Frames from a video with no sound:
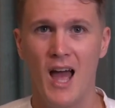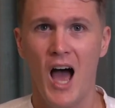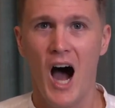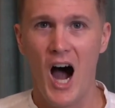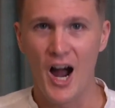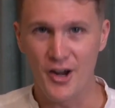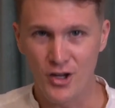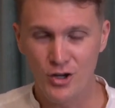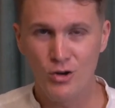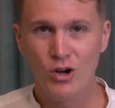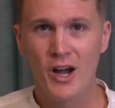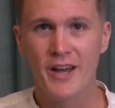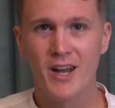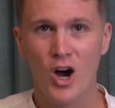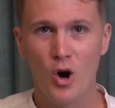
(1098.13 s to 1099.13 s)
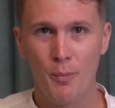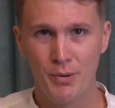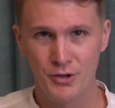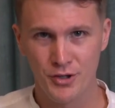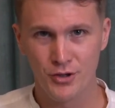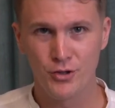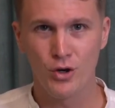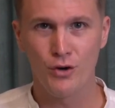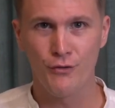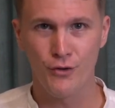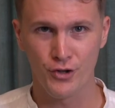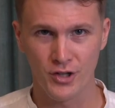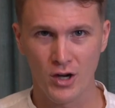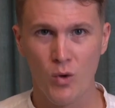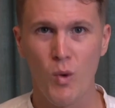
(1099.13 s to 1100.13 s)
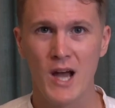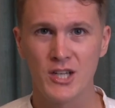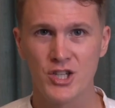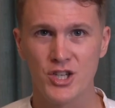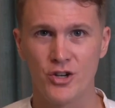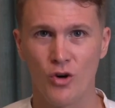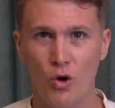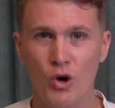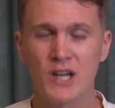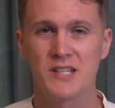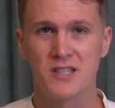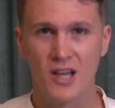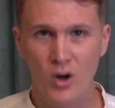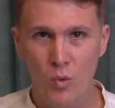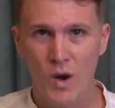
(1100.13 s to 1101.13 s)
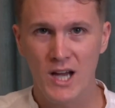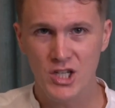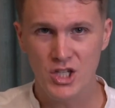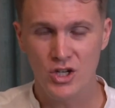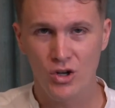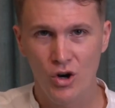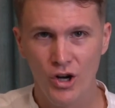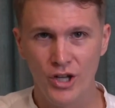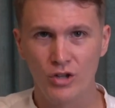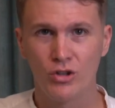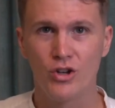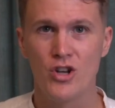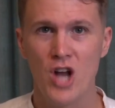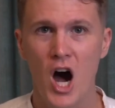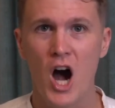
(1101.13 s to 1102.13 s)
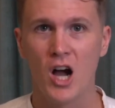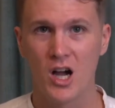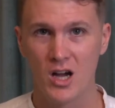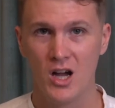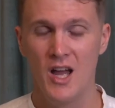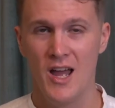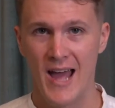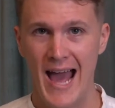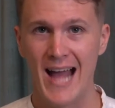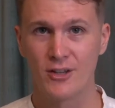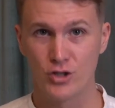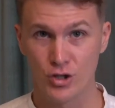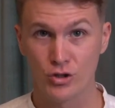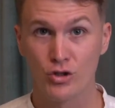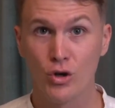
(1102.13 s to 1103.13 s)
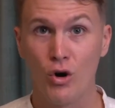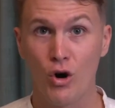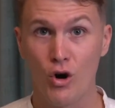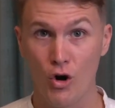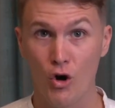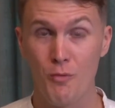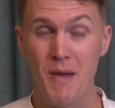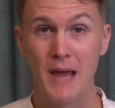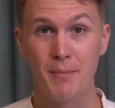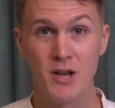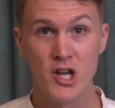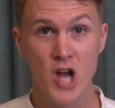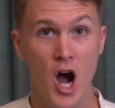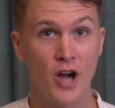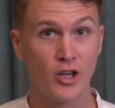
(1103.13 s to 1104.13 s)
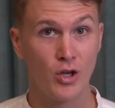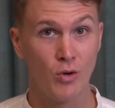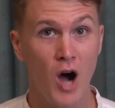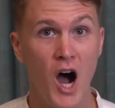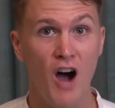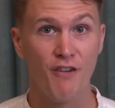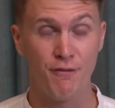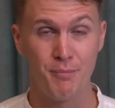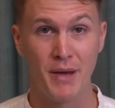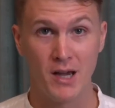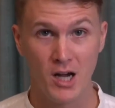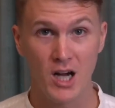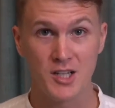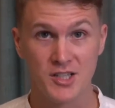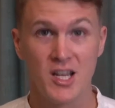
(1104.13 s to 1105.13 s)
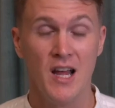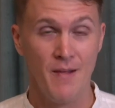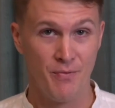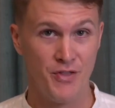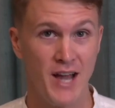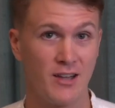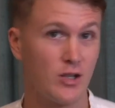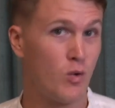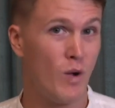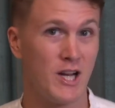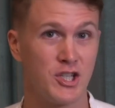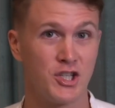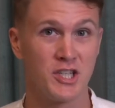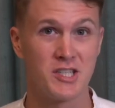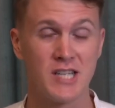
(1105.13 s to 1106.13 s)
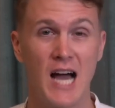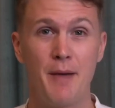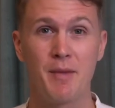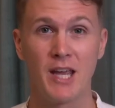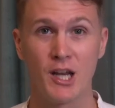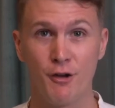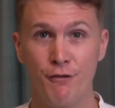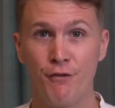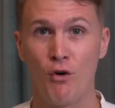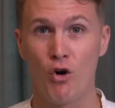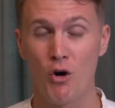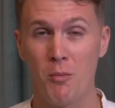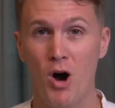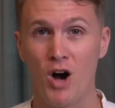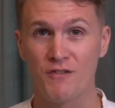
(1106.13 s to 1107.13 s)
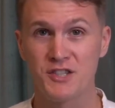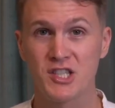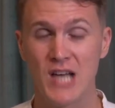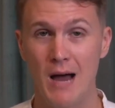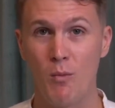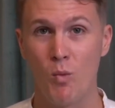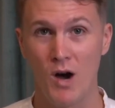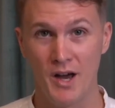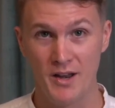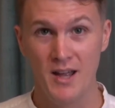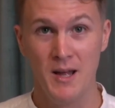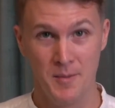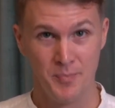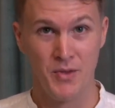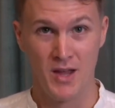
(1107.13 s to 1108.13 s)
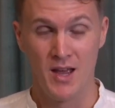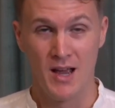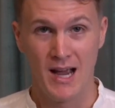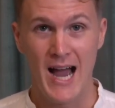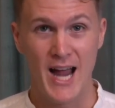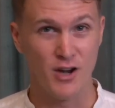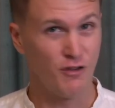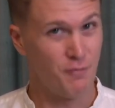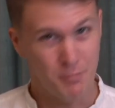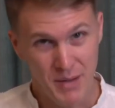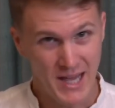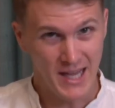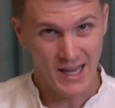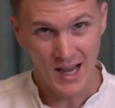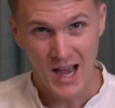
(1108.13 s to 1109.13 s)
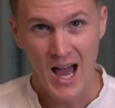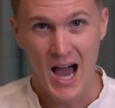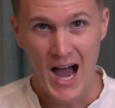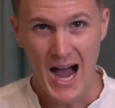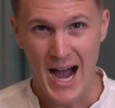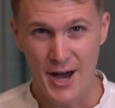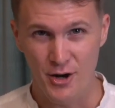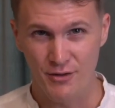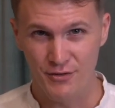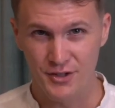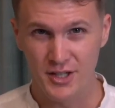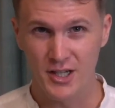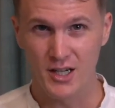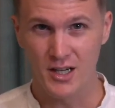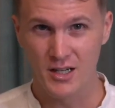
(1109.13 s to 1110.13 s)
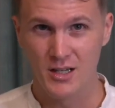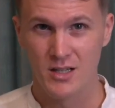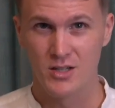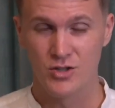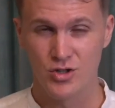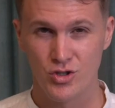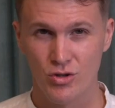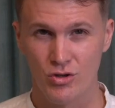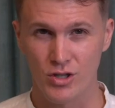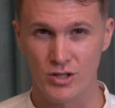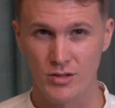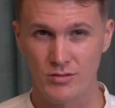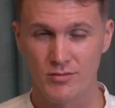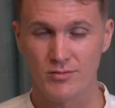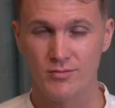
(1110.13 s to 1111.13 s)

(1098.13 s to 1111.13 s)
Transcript: Are you going to open the door for the question or is the question going to knock at your door or maybe knock you off because that question is coming in a form of someone kind of being out of the sort?